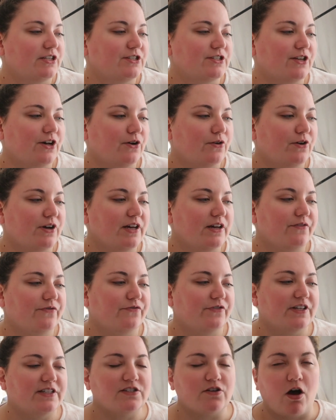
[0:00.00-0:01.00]
so
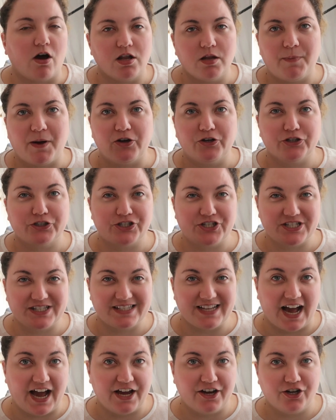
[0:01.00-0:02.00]
if it's all about her
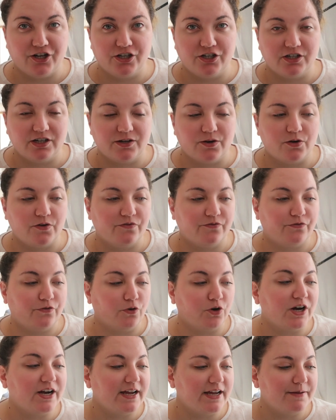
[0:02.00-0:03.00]
desire
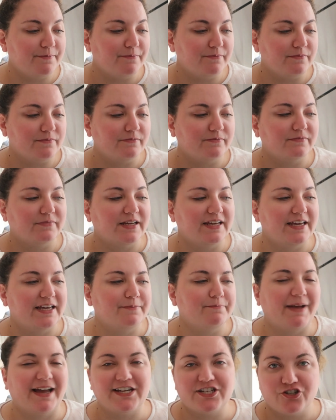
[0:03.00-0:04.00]
for him,
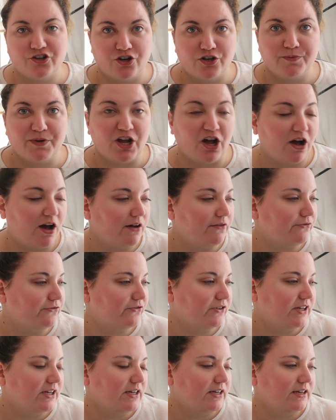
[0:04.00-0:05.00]
it might turn me
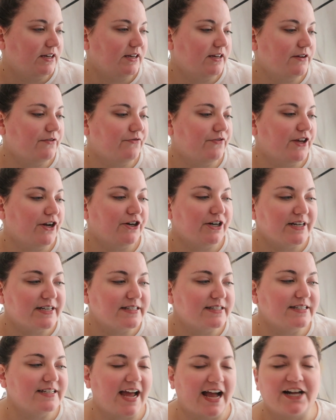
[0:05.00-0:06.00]
off. If there
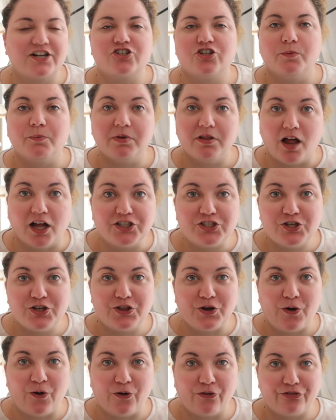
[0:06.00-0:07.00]
is an actual plot to
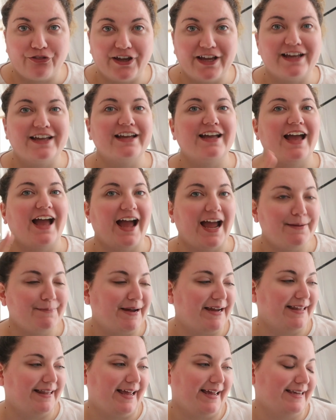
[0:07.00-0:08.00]
the whole thing, I
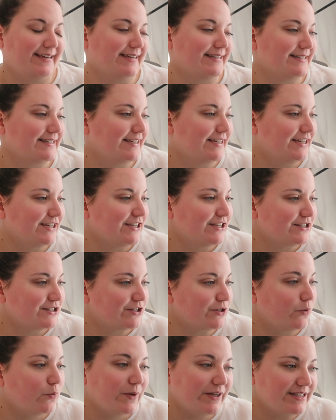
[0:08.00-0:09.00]
might like it.
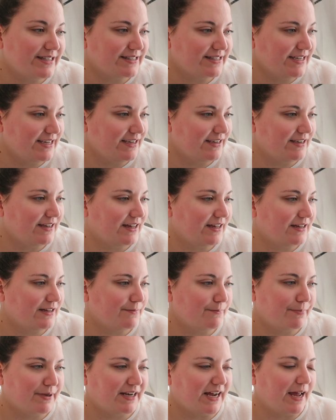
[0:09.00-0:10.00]
So we'll see,
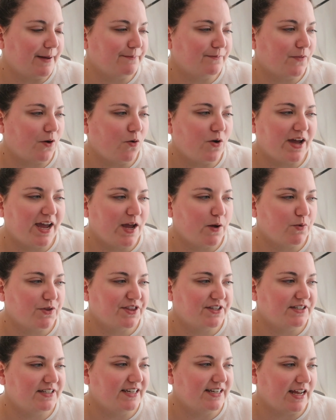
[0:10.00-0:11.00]
but I'm okay
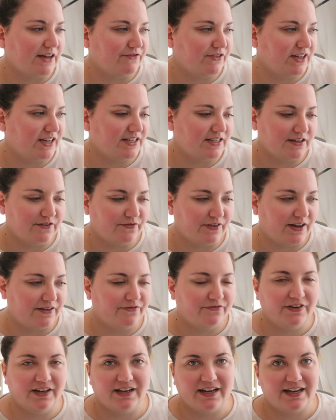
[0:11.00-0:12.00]
with DNFing it if I
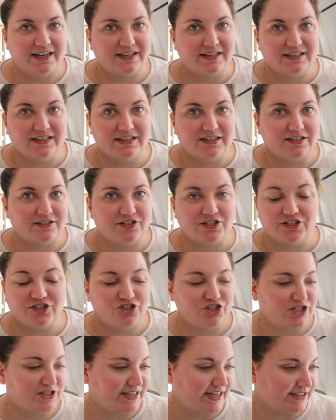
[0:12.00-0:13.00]
feel like it
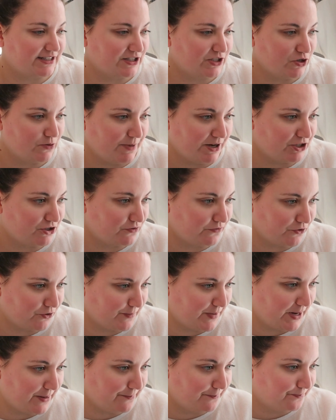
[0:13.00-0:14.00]
just gets too much for
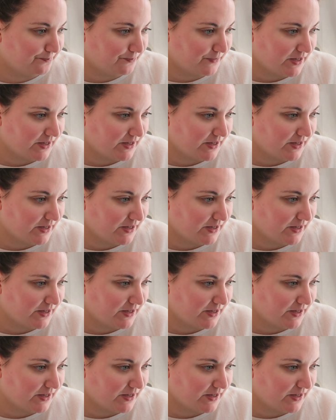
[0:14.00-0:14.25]
me.